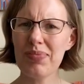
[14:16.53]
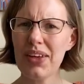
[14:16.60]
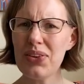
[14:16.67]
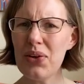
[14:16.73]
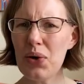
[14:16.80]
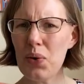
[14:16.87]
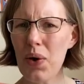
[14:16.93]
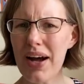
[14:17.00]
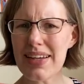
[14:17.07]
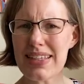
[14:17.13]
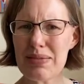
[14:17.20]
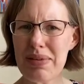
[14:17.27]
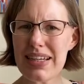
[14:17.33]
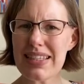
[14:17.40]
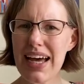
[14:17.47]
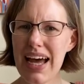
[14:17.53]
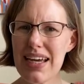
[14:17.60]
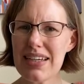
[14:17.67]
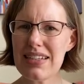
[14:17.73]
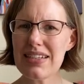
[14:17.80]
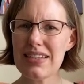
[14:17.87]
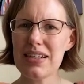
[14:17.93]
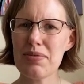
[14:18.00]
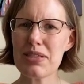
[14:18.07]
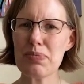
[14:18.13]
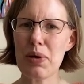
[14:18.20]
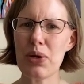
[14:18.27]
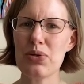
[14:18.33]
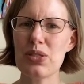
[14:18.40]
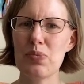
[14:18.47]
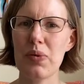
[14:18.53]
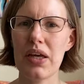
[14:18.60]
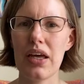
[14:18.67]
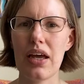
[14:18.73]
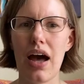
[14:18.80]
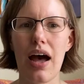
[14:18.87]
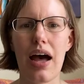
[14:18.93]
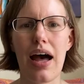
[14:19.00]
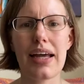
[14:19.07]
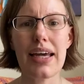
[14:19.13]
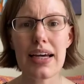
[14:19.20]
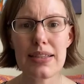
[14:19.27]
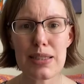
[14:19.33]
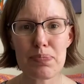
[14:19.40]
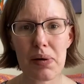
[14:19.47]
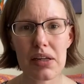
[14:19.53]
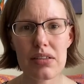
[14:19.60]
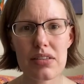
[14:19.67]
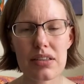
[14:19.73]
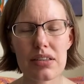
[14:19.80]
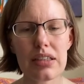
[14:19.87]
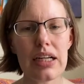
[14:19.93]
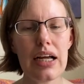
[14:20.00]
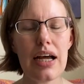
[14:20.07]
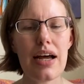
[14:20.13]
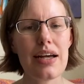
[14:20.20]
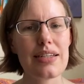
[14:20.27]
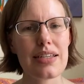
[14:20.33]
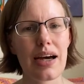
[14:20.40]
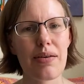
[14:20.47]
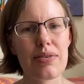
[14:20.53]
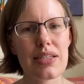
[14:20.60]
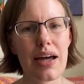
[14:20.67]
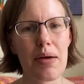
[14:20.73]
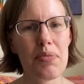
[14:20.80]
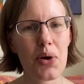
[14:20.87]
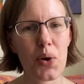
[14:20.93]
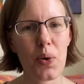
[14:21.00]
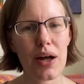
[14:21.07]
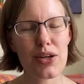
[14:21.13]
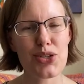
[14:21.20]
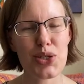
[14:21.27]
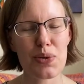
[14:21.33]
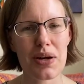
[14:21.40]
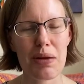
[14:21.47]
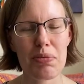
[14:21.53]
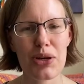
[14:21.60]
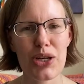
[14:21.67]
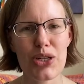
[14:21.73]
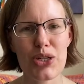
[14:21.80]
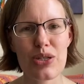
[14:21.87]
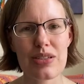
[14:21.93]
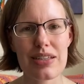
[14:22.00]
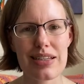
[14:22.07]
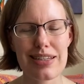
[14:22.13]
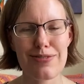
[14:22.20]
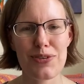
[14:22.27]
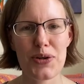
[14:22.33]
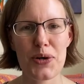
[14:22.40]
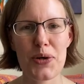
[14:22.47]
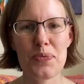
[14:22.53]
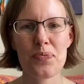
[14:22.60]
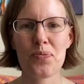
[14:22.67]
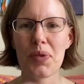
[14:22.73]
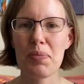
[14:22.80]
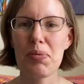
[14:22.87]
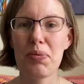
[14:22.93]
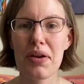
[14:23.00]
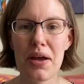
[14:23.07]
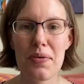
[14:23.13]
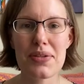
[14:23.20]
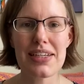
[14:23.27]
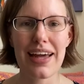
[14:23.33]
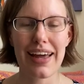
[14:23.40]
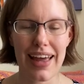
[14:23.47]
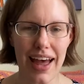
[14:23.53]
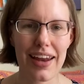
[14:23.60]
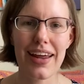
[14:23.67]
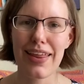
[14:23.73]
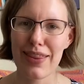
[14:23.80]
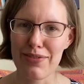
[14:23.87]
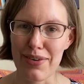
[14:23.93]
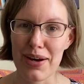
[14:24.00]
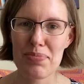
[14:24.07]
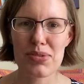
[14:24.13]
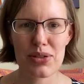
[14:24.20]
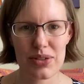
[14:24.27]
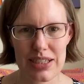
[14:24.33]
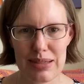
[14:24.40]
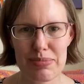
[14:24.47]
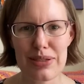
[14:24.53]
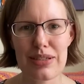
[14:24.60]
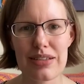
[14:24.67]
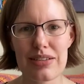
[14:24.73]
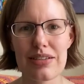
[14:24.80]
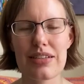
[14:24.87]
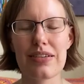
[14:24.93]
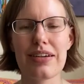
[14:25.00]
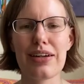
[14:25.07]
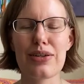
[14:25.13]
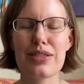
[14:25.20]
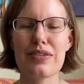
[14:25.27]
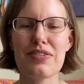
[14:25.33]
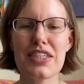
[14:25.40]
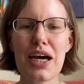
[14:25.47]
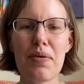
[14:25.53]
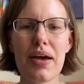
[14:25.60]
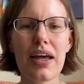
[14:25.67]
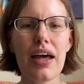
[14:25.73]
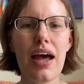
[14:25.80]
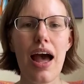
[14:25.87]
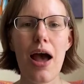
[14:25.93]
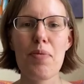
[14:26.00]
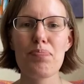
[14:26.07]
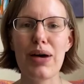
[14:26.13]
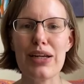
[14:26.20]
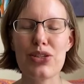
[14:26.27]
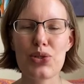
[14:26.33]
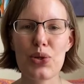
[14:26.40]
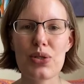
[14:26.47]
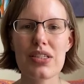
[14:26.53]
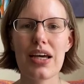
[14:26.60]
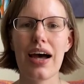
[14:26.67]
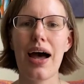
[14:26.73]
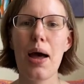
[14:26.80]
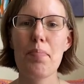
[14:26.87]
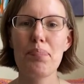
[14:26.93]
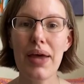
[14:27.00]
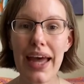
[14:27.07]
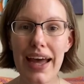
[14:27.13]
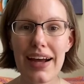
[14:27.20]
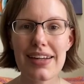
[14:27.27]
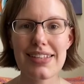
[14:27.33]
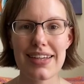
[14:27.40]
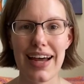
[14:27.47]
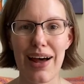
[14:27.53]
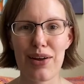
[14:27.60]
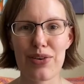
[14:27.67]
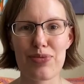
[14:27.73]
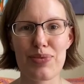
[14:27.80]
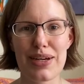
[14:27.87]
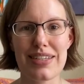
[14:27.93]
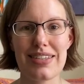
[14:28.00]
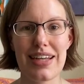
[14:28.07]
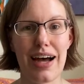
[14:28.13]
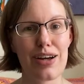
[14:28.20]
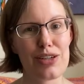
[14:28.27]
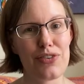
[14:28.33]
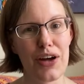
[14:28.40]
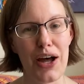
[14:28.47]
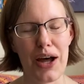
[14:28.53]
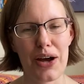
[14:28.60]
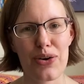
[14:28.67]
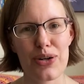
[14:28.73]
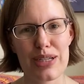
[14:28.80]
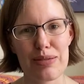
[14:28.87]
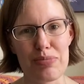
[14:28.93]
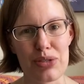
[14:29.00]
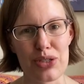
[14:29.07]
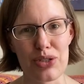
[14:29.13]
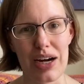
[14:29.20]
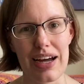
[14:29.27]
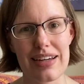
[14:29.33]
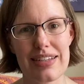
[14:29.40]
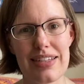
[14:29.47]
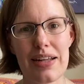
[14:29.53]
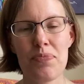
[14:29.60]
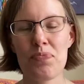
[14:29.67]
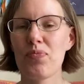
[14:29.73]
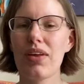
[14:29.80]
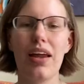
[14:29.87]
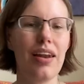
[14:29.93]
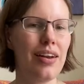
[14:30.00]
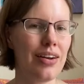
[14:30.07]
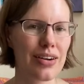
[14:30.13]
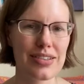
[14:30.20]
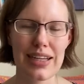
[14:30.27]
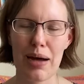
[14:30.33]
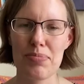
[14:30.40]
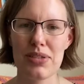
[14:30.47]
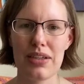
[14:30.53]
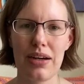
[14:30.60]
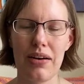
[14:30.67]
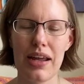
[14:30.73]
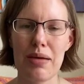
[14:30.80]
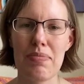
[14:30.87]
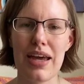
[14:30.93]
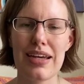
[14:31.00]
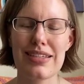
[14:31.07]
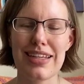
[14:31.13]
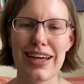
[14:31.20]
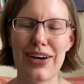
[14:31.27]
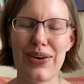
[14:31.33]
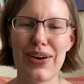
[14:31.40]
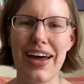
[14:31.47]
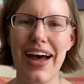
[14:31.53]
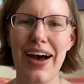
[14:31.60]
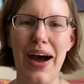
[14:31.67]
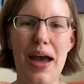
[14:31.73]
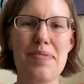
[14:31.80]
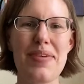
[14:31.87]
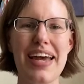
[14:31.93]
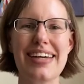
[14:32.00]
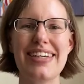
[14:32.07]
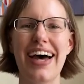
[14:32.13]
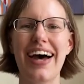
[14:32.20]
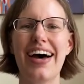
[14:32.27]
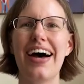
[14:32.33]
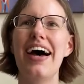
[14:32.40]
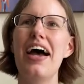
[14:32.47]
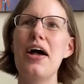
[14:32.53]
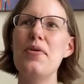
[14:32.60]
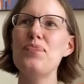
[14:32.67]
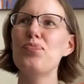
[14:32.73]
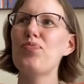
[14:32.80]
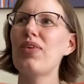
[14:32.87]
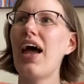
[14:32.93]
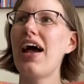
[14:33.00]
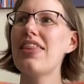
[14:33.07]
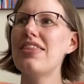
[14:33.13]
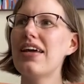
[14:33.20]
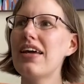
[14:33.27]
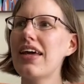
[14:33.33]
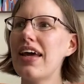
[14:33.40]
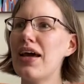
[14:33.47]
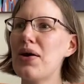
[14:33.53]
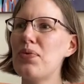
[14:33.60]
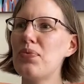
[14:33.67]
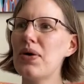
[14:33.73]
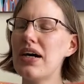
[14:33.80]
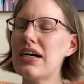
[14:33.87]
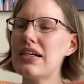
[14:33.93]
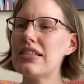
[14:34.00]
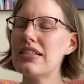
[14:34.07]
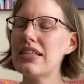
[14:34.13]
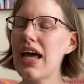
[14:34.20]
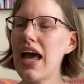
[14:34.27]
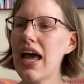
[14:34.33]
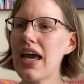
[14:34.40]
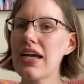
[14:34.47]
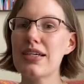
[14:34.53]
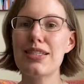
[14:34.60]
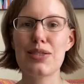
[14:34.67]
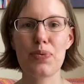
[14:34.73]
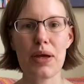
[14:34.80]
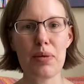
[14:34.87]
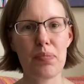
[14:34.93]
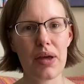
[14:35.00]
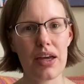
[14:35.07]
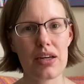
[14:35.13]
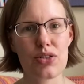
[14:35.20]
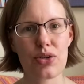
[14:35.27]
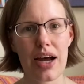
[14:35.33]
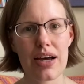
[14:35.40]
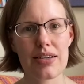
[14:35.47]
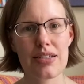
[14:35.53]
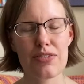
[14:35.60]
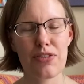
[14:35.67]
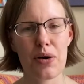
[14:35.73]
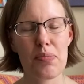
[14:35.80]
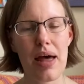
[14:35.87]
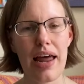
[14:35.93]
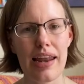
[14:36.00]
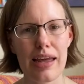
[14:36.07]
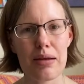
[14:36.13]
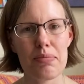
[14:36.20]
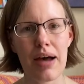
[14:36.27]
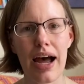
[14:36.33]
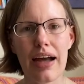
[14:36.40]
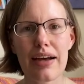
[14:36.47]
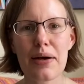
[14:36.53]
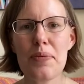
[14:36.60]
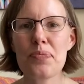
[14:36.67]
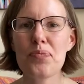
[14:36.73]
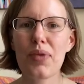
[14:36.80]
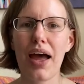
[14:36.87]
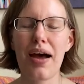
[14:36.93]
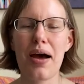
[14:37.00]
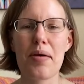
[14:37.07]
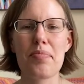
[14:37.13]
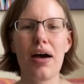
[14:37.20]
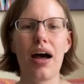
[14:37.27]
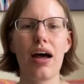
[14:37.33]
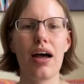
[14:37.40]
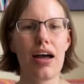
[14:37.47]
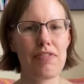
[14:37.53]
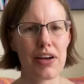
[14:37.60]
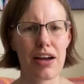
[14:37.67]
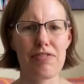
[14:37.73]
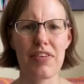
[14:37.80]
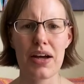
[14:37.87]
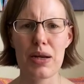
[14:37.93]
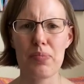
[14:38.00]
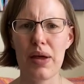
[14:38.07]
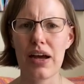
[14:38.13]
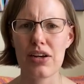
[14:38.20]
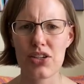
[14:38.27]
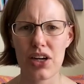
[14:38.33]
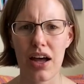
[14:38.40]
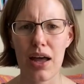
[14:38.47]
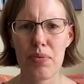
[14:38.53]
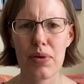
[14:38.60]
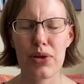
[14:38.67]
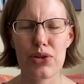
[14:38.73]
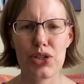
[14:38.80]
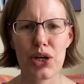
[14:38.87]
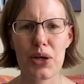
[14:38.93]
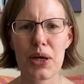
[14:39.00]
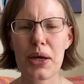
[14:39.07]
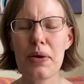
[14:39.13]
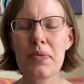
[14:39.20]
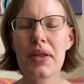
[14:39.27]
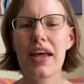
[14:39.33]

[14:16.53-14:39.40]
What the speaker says: not quite to my taste, and it was supposed to be a kids bundle, so I was like, I'm not quite sure what I'm going to use this for. But when I was, again, in the run-up to Christmas and doing lots of sewing, my daughter picked it out of my stash for her Christmas dress. Looks absolutely amazing on her. I made her, I think it was a sweet pea dress from Ellie and Mac. If I can find a picture, I will show you.